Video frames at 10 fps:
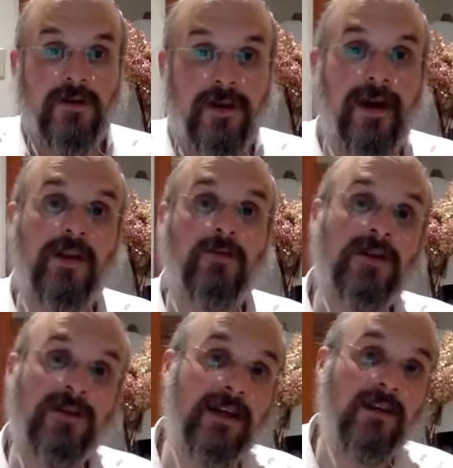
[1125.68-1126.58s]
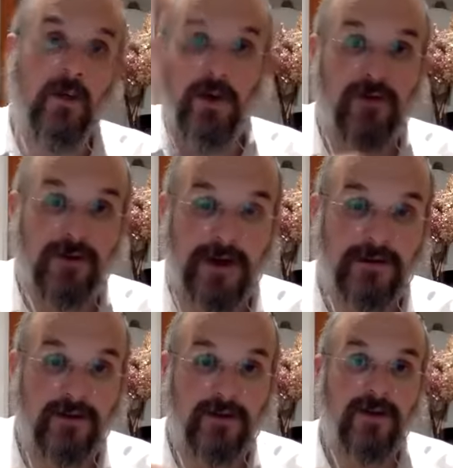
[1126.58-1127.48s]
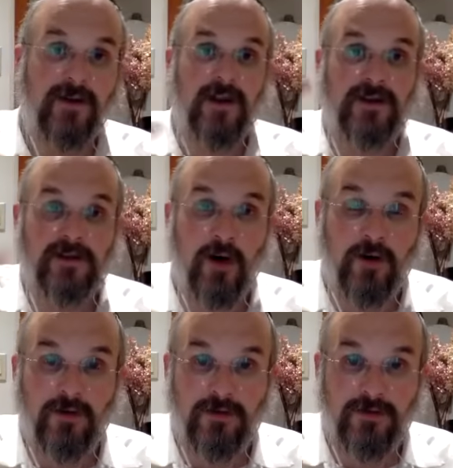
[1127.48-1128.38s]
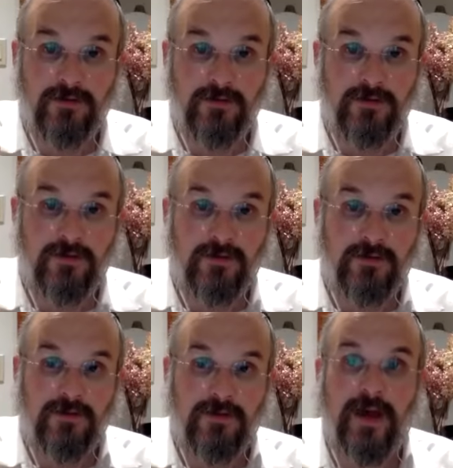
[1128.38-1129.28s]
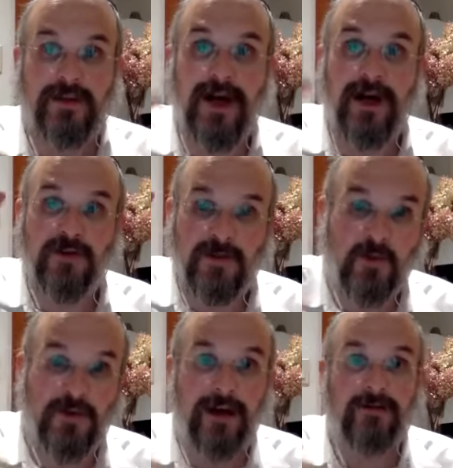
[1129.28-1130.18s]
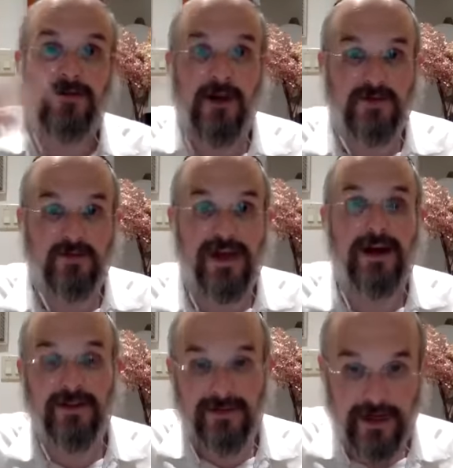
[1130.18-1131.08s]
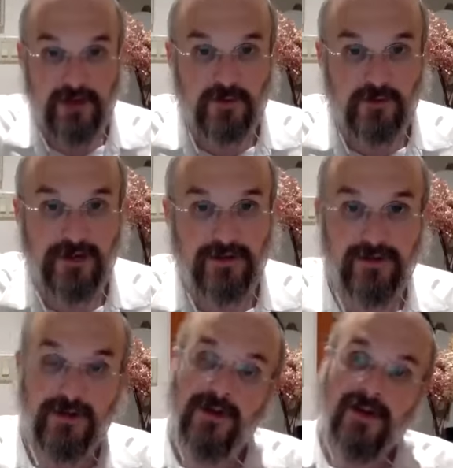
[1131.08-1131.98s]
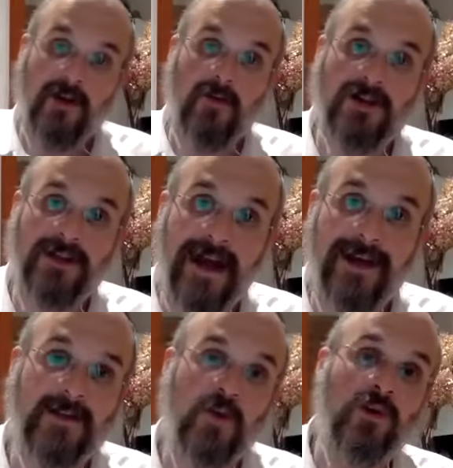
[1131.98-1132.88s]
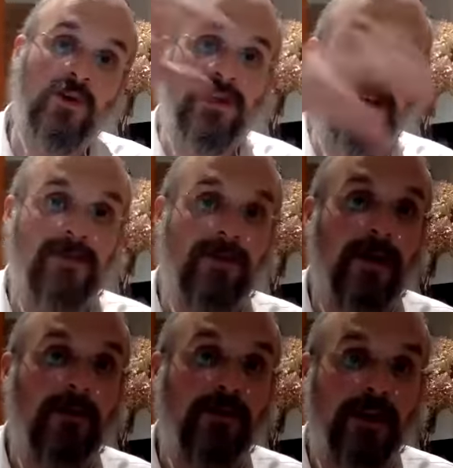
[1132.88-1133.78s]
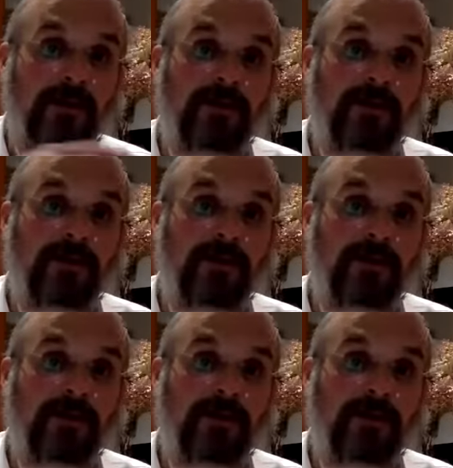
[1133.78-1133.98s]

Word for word: Now the Gemara is going to take the other way for granted that stone that's either smoothed out or not smoothed out is taken for granted. And the Gemara is going to ask, "Why don't you say the same thing about brick?"